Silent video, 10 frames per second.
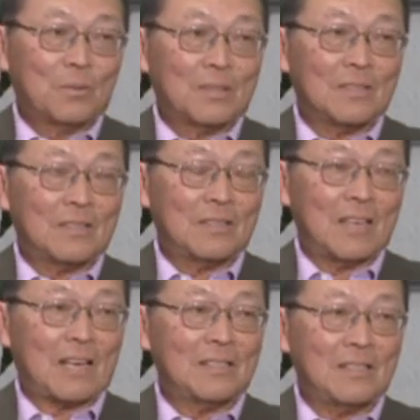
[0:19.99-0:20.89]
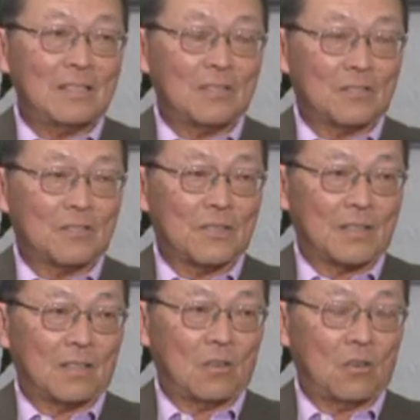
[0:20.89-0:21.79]
Well, the, the idea of
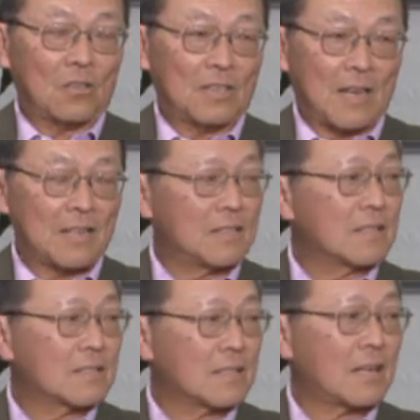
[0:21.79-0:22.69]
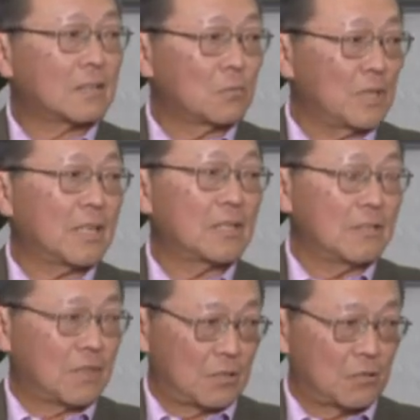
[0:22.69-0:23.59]
uh, organizing a startup
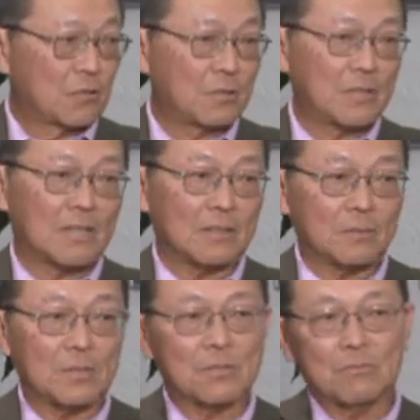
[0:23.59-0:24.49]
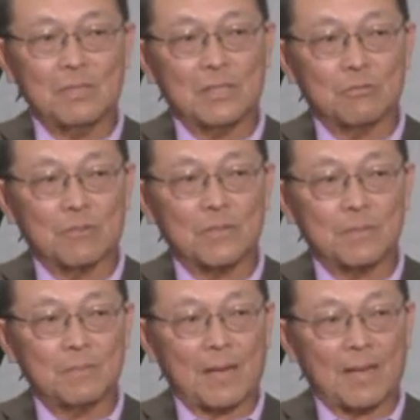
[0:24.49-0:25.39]
weekend in Ventura was really
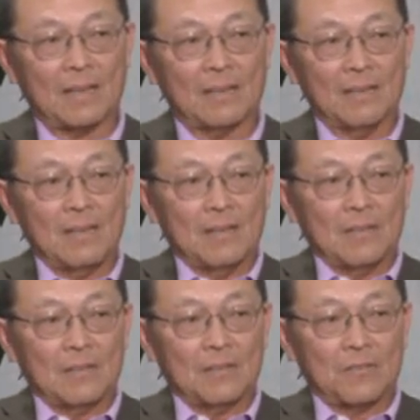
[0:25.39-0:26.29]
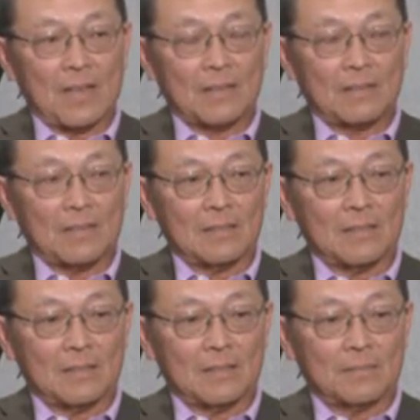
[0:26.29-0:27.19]
driven by the fact
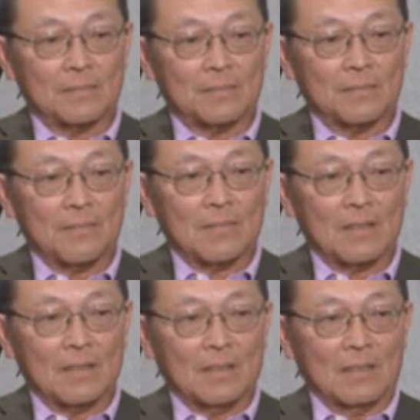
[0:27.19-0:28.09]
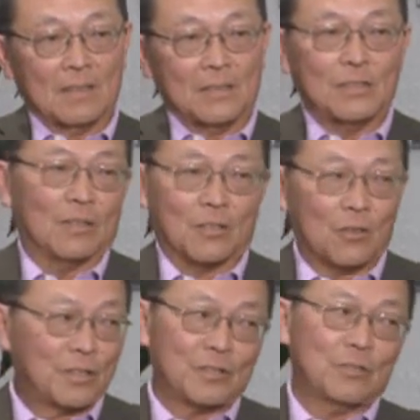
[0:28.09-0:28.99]
that um, you know,
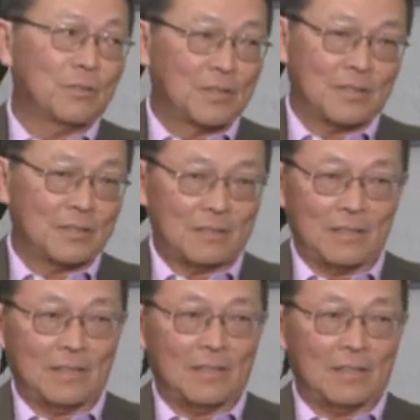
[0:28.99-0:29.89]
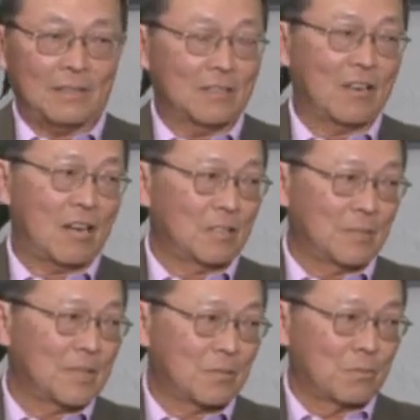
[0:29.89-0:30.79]
according to the, the uh,
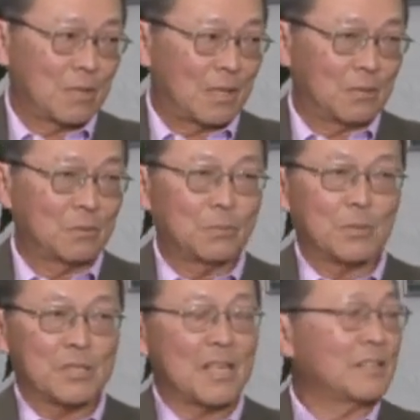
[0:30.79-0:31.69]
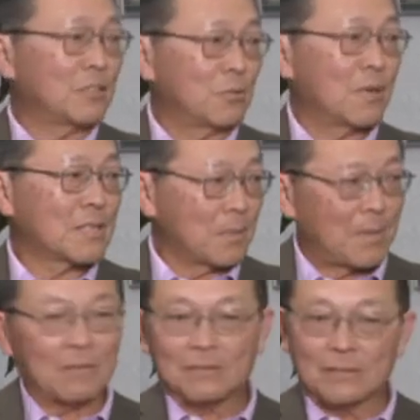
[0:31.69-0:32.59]
economists uh, who presented to us
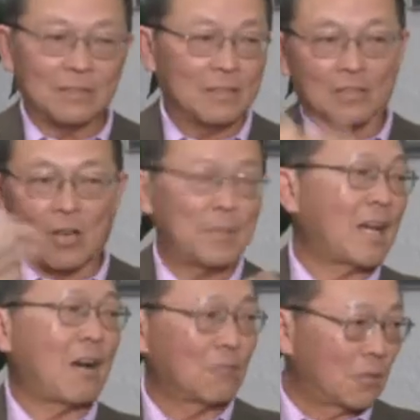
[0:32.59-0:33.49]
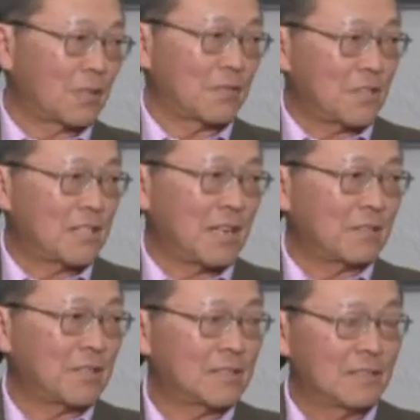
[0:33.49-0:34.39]
about the economic outlook of this
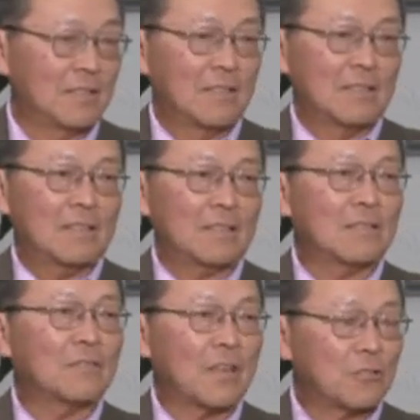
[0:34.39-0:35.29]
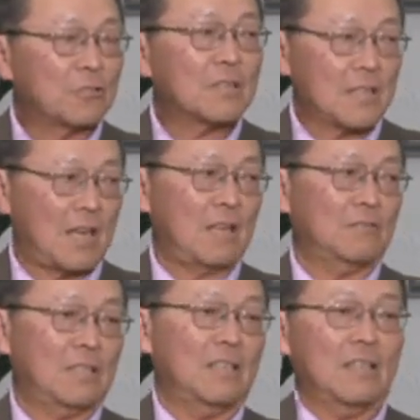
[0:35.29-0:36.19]
area, that the Ventura
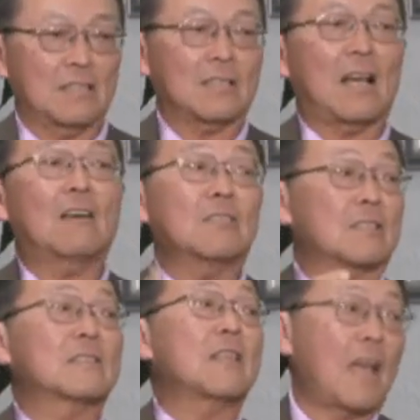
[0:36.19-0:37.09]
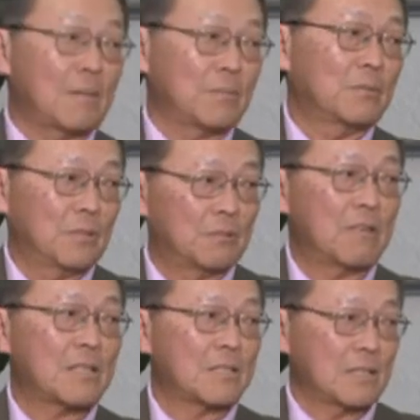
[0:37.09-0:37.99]
County is out of step with the
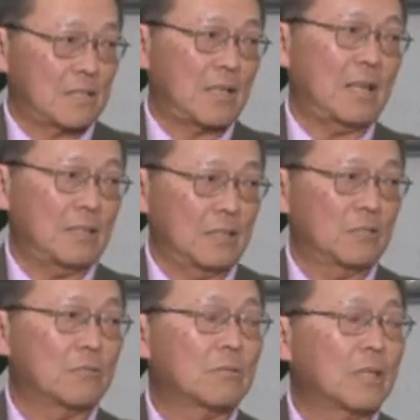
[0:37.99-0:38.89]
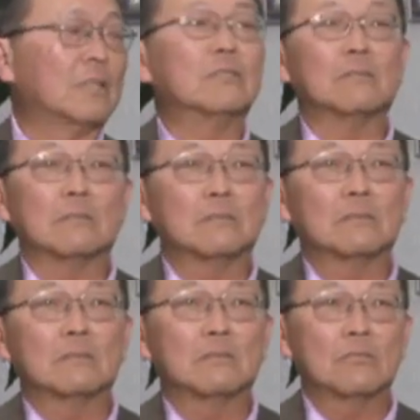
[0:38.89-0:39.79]
rest of the state in, in
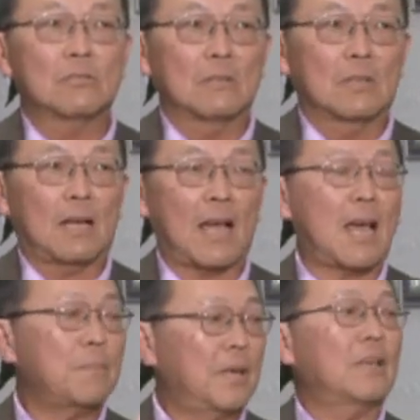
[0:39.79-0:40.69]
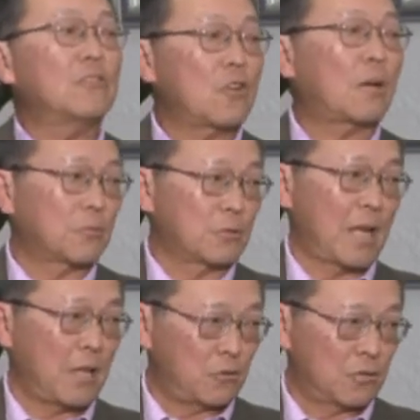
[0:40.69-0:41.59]
high-paying job
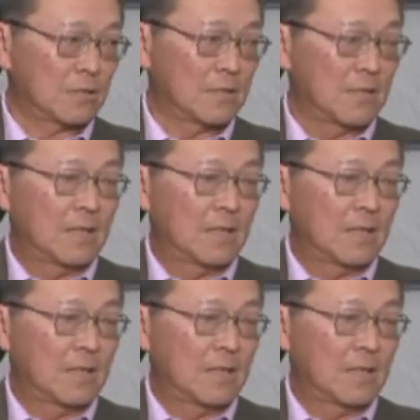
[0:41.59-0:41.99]
creation.